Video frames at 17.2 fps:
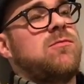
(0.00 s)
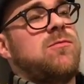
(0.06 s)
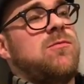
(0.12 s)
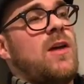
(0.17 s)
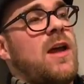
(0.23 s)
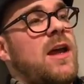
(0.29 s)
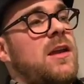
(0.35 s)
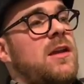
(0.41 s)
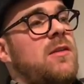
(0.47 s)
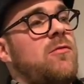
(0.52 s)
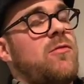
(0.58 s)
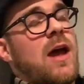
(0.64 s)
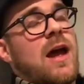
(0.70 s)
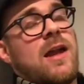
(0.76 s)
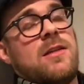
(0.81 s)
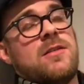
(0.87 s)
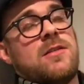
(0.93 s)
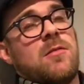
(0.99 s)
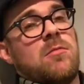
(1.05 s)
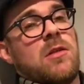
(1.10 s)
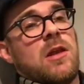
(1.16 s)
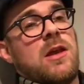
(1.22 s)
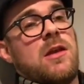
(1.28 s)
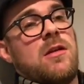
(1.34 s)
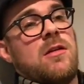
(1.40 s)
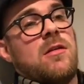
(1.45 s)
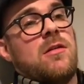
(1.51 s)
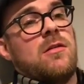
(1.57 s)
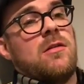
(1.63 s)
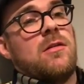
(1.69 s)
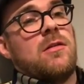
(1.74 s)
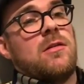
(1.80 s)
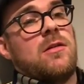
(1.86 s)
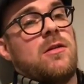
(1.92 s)
very randomly,
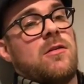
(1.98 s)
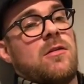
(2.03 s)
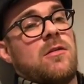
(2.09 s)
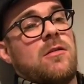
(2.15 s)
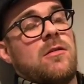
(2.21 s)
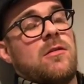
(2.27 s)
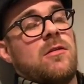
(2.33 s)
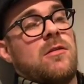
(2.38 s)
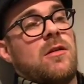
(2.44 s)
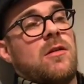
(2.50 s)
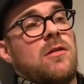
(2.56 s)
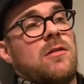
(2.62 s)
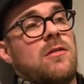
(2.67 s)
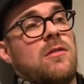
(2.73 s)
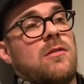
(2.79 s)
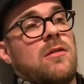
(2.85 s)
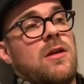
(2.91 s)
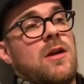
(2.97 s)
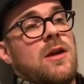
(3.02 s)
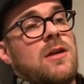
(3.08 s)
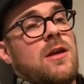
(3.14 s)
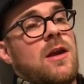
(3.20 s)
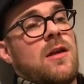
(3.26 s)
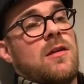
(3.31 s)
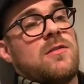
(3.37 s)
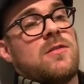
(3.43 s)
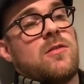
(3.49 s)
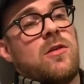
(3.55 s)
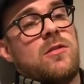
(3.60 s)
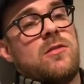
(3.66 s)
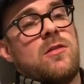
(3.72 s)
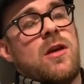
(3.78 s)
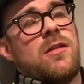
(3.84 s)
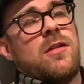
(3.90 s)
you know. Yeah,
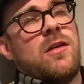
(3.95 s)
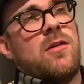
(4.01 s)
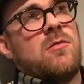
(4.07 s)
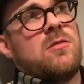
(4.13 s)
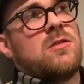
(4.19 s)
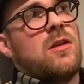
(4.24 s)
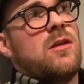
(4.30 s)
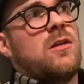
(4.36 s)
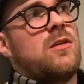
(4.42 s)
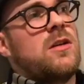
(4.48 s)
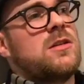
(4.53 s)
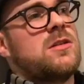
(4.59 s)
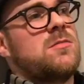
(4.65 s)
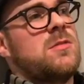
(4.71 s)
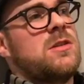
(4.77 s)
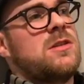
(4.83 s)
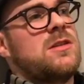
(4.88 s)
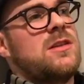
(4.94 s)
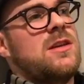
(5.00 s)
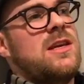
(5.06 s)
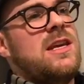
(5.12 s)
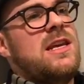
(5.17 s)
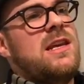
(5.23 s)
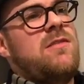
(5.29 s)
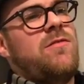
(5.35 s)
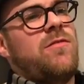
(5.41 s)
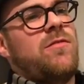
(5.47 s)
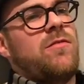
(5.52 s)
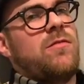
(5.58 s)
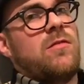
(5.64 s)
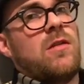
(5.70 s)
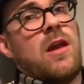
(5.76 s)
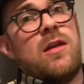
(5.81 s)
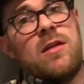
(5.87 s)
so I think it was like Christmas Eve,
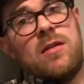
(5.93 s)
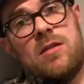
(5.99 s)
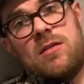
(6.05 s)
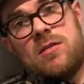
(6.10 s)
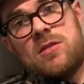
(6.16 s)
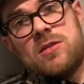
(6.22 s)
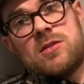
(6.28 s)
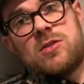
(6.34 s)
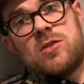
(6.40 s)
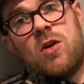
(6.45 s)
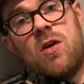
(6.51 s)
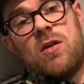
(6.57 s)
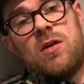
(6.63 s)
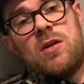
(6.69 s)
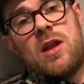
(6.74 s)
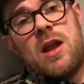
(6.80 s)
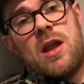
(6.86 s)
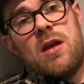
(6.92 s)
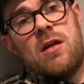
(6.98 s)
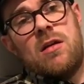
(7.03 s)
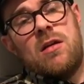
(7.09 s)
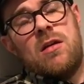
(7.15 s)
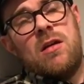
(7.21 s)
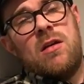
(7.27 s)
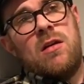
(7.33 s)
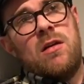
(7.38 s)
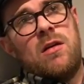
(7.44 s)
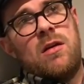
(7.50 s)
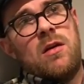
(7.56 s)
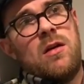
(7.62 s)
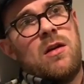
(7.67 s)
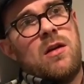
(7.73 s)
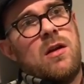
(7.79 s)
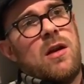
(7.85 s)
like just gone there.
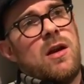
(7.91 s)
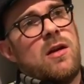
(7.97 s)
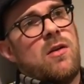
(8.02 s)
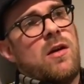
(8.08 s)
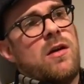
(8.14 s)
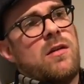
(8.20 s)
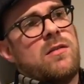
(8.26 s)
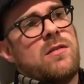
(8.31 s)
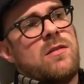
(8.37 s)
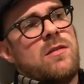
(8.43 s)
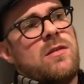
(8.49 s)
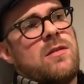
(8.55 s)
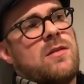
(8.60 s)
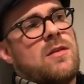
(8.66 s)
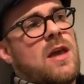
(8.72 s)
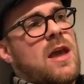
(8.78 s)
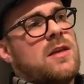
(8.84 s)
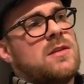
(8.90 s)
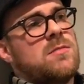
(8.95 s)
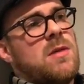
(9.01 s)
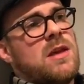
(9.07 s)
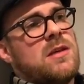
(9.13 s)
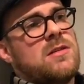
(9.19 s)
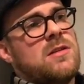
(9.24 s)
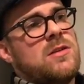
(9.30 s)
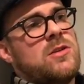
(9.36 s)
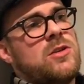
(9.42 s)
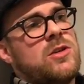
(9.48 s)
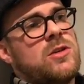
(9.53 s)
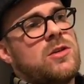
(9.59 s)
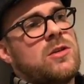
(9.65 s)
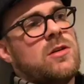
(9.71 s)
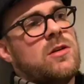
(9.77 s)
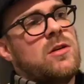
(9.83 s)
I got a text
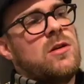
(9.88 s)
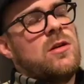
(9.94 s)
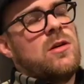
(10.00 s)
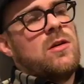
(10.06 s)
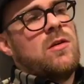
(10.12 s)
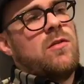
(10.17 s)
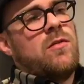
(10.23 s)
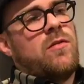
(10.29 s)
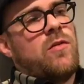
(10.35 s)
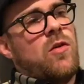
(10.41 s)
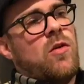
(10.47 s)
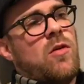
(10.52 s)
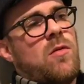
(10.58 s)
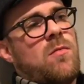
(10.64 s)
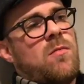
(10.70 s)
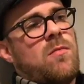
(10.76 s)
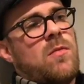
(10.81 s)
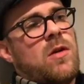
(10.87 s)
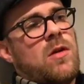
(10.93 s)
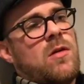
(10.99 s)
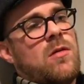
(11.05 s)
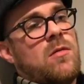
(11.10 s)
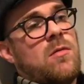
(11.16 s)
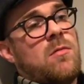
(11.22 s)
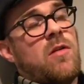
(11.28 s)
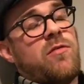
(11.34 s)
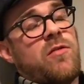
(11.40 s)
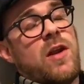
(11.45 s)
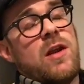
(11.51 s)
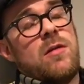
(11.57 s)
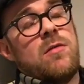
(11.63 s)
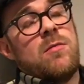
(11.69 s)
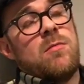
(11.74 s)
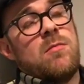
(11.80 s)
message from my
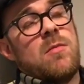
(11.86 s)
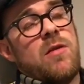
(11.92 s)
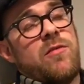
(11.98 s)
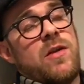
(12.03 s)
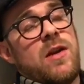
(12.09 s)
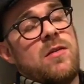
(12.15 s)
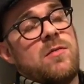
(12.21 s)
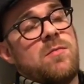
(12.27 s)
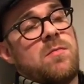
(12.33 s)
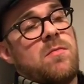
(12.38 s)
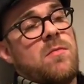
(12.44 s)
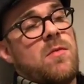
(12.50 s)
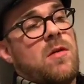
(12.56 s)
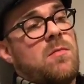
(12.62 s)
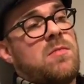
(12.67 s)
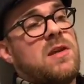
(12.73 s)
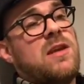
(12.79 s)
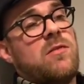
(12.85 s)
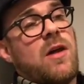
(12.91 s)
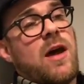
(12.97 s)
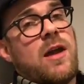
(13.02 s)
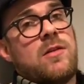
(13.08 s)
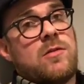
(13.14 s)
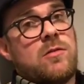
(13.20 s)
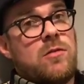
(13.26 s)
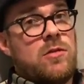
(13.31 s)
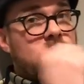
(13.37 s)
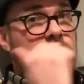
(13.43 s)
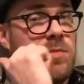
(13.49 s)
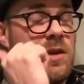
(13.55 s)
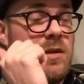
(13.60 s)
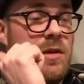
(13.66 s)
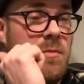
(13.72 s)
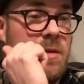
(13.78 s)
friend Pete Randall, who's
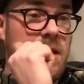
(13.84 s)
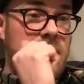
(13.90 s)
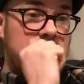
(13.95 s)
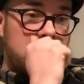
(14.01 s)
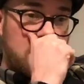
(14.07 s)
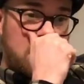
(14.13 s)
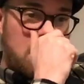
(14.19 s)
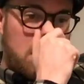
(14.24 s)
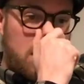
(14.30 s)
playing the bass